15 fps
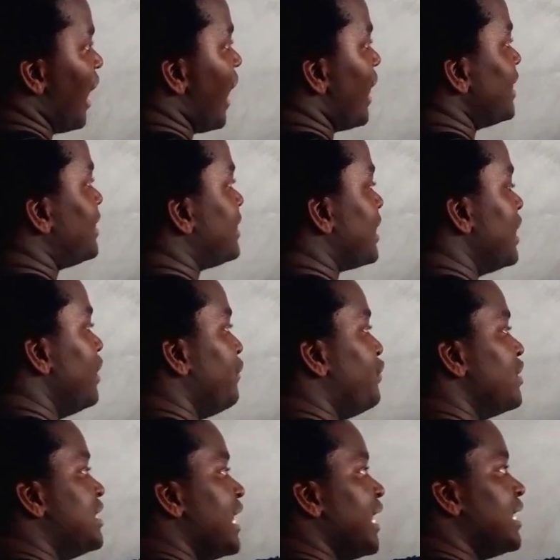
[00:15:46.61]
18, if
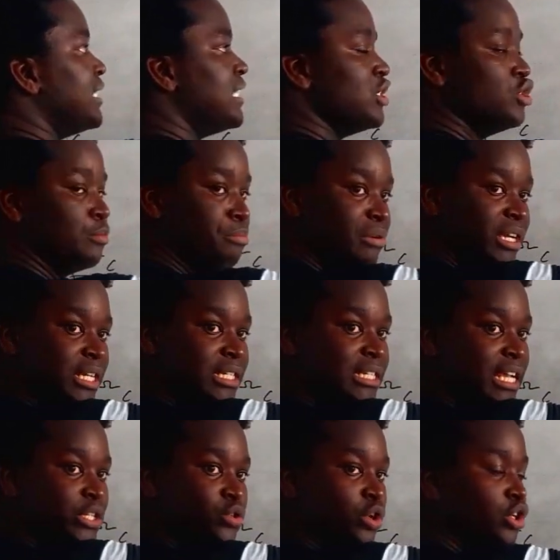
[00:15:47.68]
you take it and you bring it
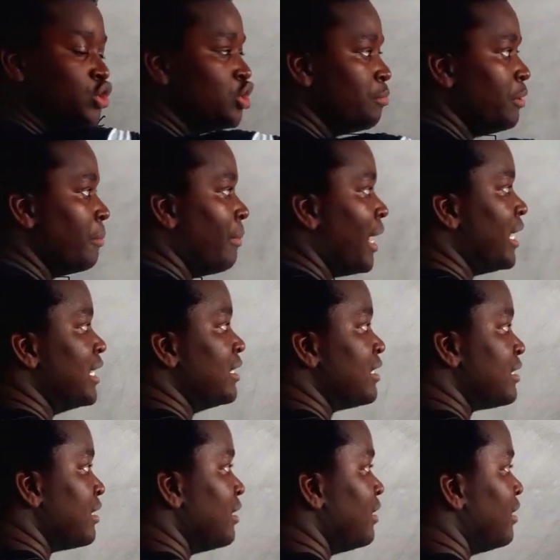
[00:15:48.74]
here, is going to be
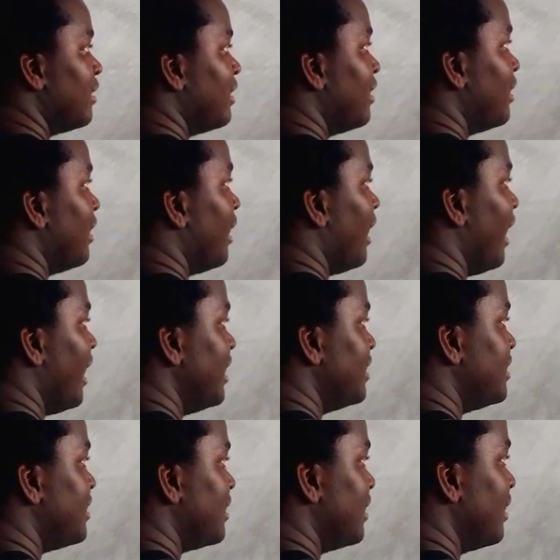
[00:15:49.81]
minus
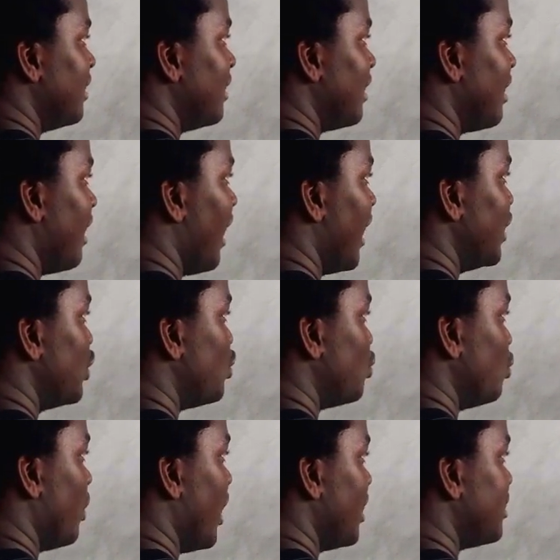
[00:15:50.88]
18,
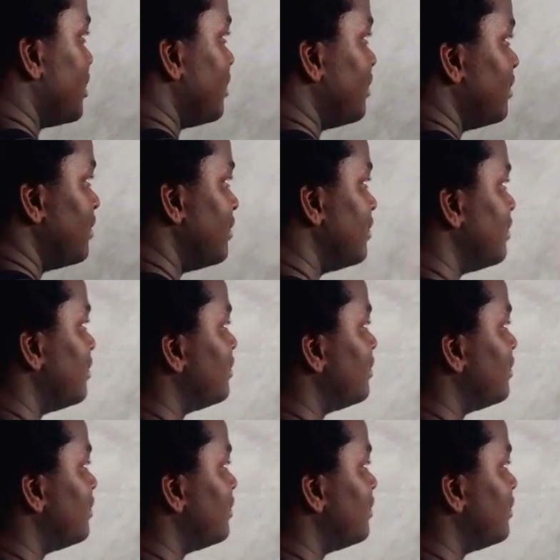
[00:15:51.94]
i2, right? Yes.